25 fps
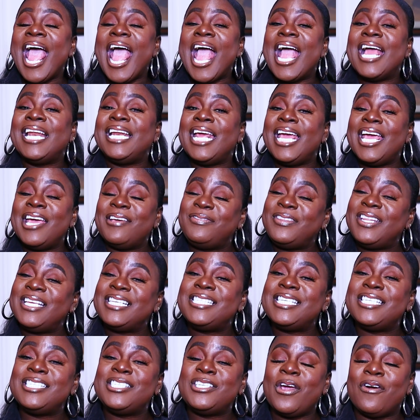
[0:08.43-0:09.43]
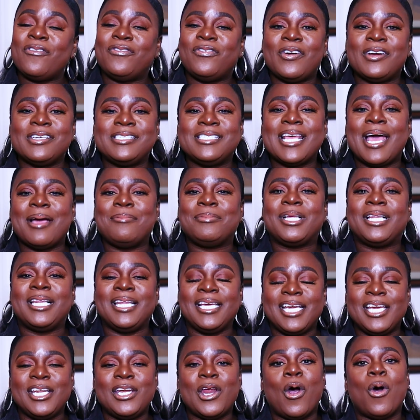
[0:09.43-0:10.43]
And if this is your first time
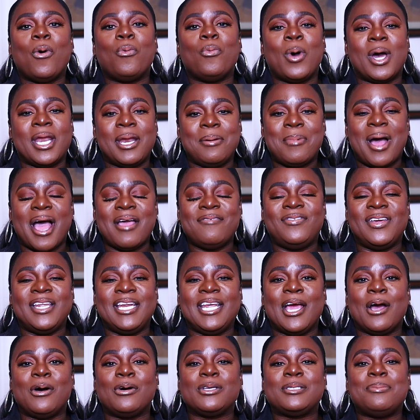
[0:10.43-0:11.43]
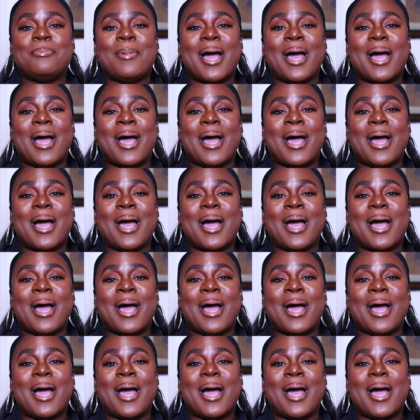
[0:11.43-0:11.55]
clicking on one of my videos,